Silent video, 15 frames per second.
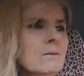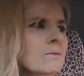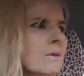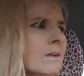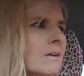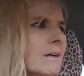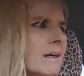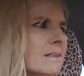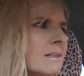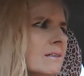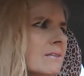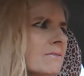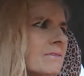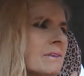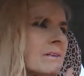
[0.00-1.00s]
where I
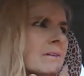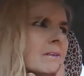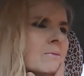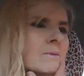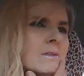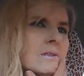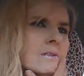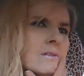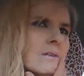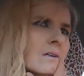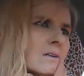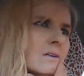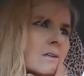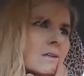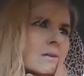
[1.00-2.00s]
didn't feel it was
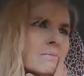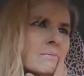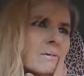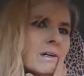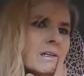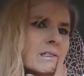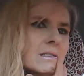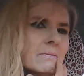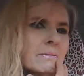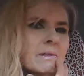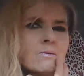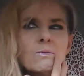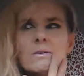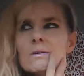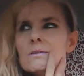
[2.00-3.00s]
like it possibly
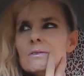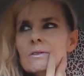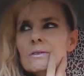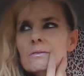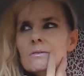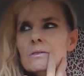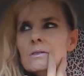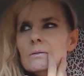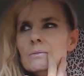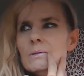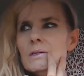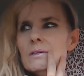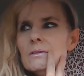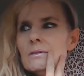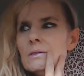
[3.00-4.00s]
used to
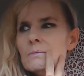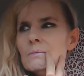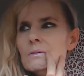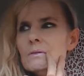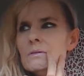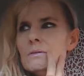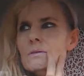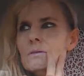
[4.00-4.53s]
be or something.